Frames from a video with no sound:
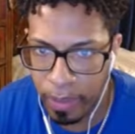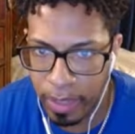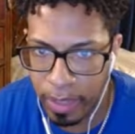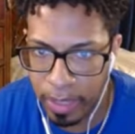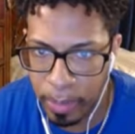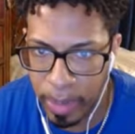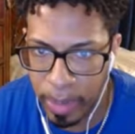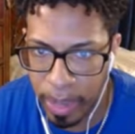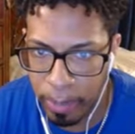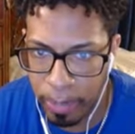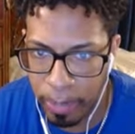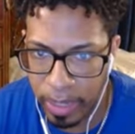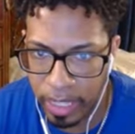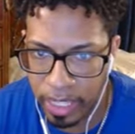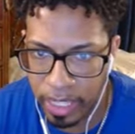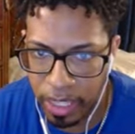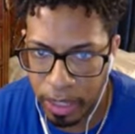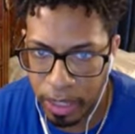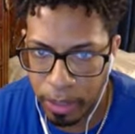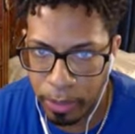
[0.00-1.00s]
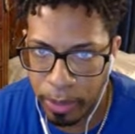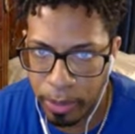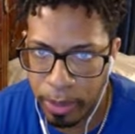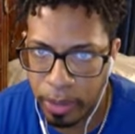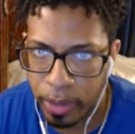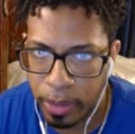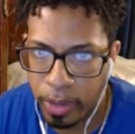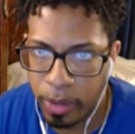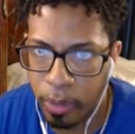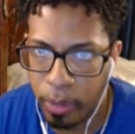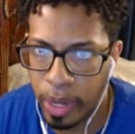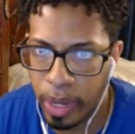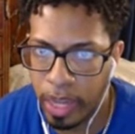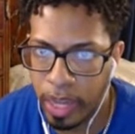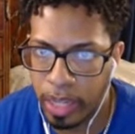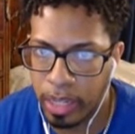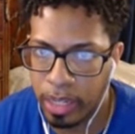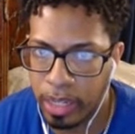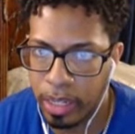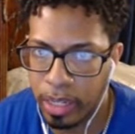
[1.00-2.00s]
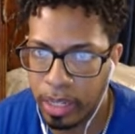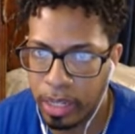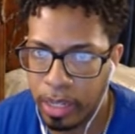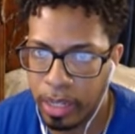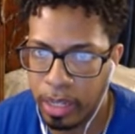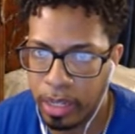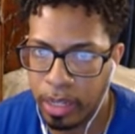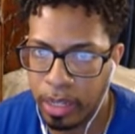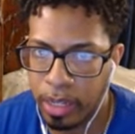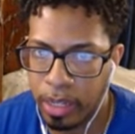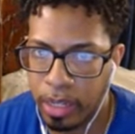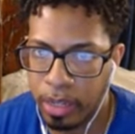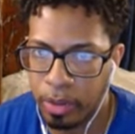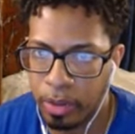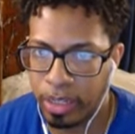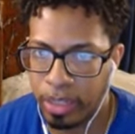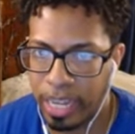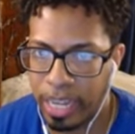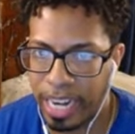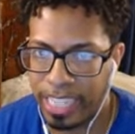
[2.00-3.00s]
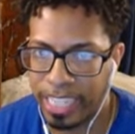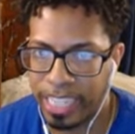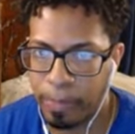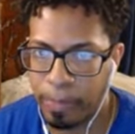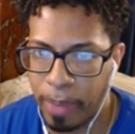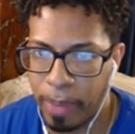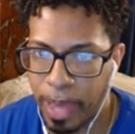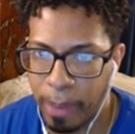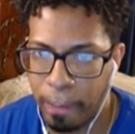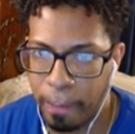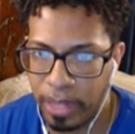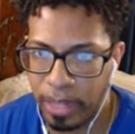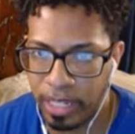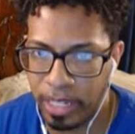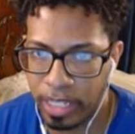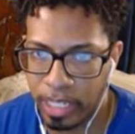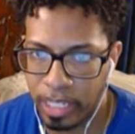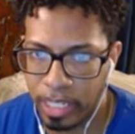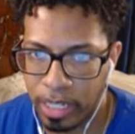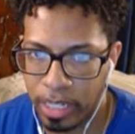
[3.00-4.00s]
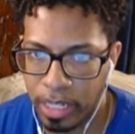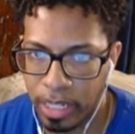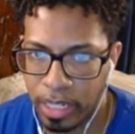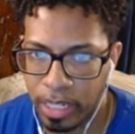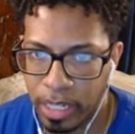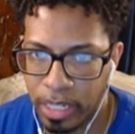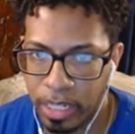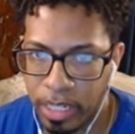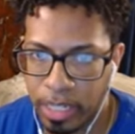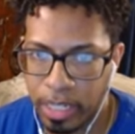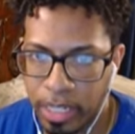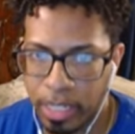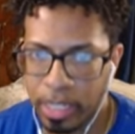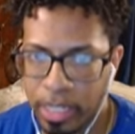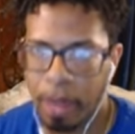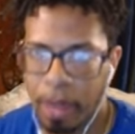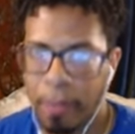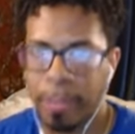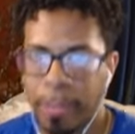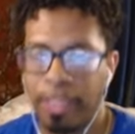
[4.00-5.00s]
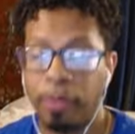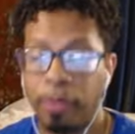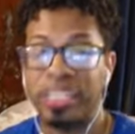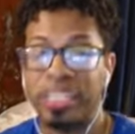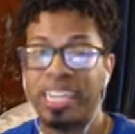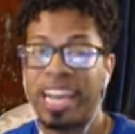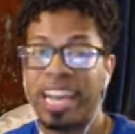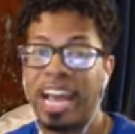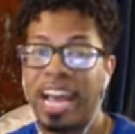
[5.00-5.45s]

That's a bad pitch though. Wait, did I say bad pitch? I mean, that was an